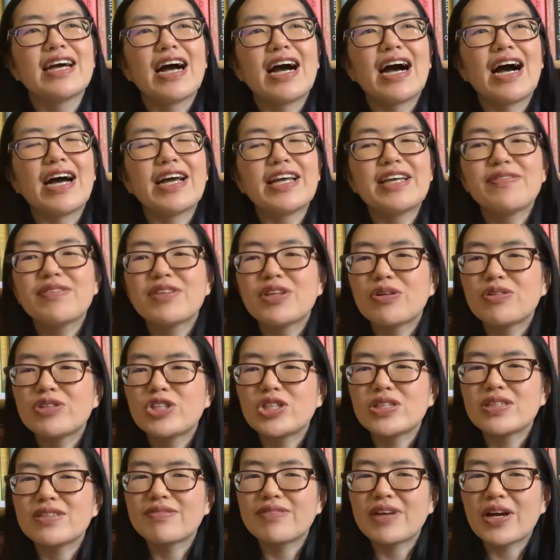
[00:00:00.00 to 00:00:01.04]
even though
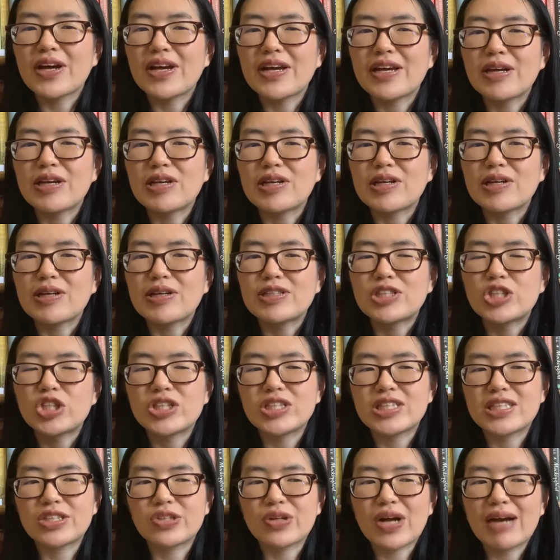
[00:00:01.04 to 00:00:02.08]
she's
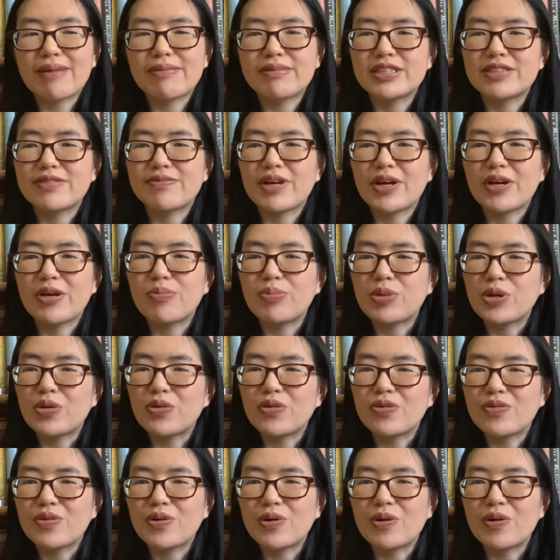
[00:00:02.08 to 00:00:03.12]
described as a very
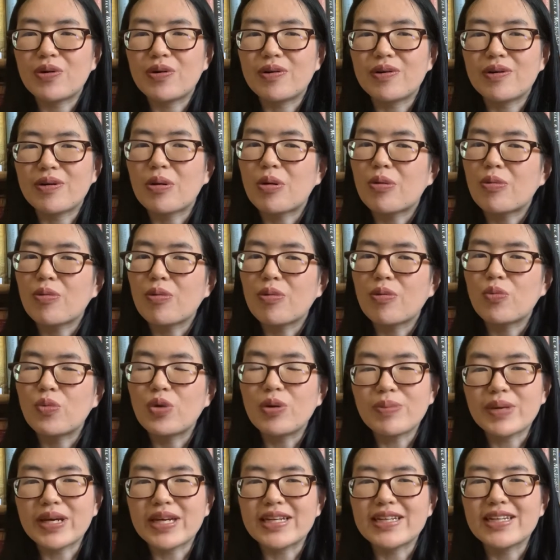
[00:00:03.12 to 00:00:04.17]
beautiful
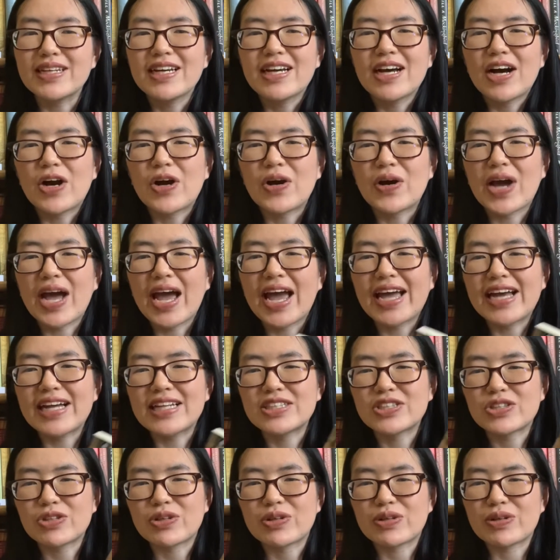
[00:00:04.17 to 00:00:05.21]
woman, her
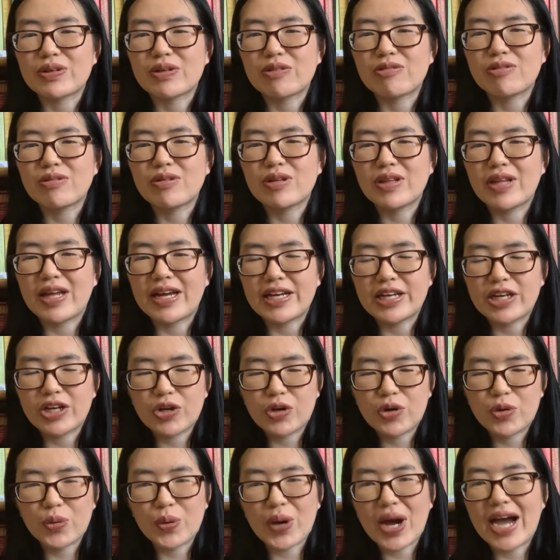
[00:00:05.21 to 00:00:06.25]
hands are like
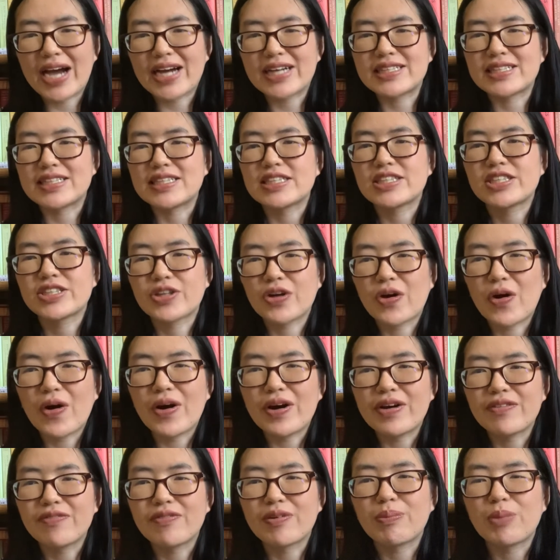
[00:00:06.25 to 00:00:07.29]
cracked and
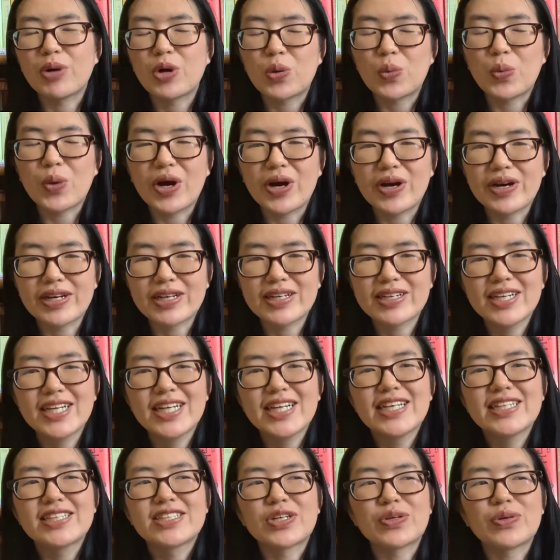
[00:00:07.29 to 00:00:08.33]
scarred from her work.
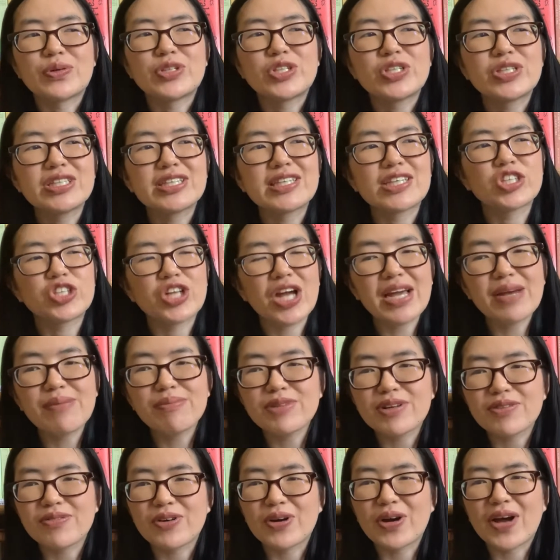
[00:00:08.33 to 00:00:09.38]
So she's ashamed
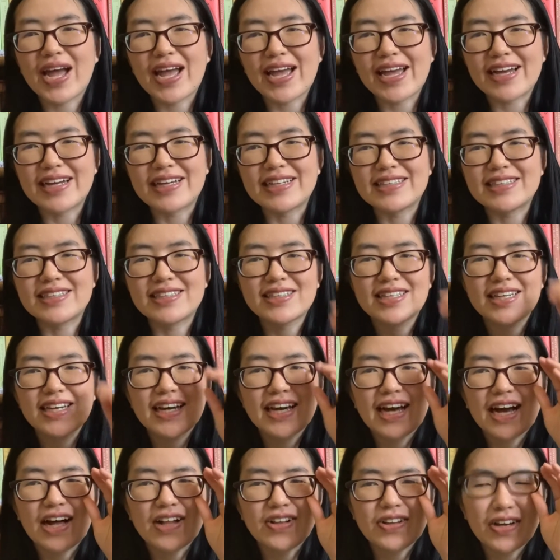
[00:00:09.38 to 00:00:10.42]
of her hands
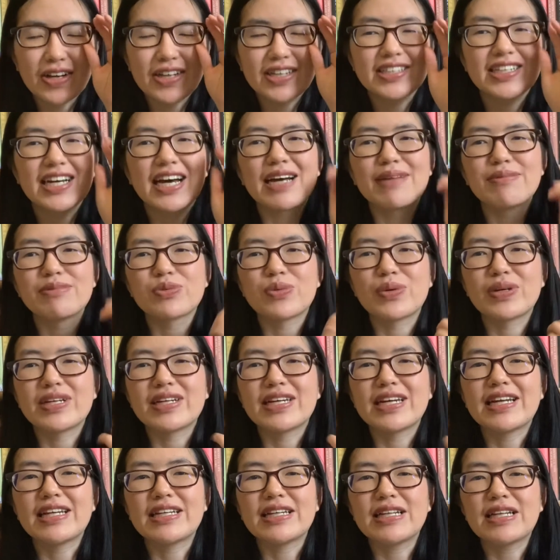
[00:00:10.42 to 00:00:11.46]
a lot of times
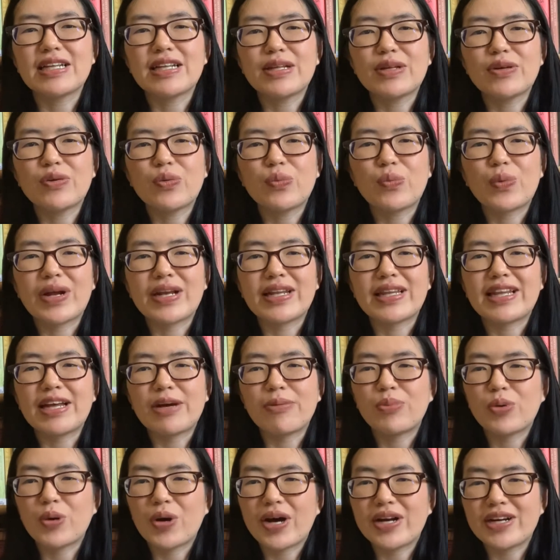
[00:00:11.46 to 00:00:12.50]
when they're
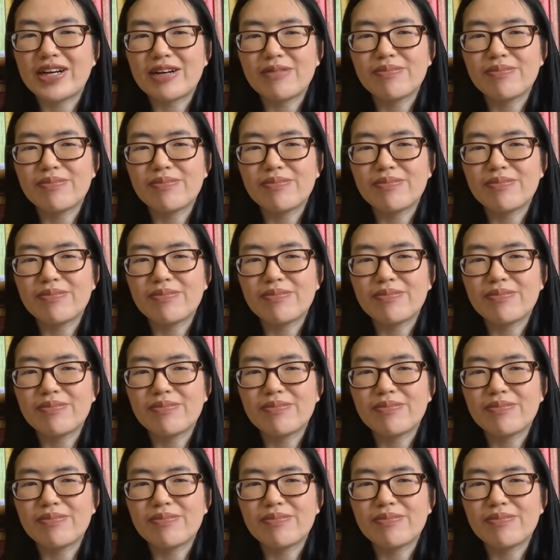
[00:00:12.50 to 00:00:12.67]
brought up.